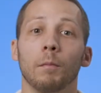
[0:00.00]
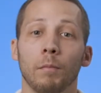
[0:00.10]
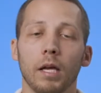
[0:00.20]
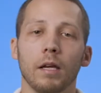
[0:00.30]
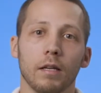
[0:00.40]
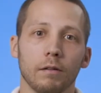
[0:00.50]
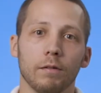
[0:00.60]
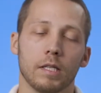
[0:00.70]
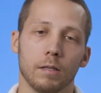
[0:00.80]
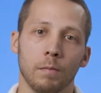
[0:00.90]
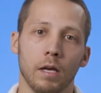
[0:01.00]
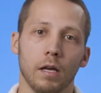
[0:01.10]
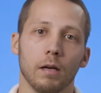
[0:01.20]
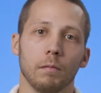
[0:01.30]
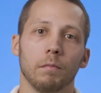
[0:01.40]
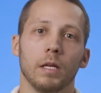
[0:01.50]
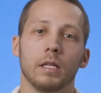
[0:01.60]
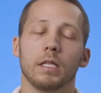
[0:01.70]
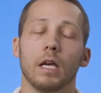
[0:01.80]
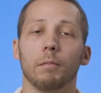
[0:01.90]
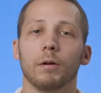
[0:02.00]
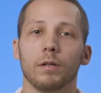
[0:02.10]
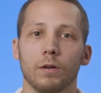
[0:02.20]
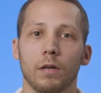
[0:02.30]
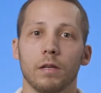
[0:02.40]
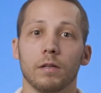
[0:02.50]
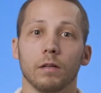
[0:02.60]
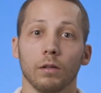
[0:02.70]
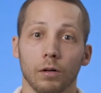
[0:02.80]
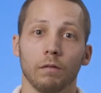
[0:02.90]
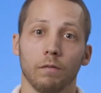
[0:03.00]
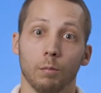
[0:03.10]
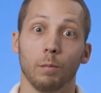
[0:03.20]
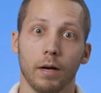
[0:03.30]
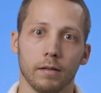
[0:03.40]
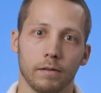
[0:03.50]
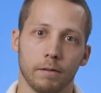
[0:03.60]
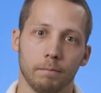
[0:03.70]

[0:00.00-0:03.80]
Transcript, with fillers: Making a difference to me means the opportunity to learn from the best.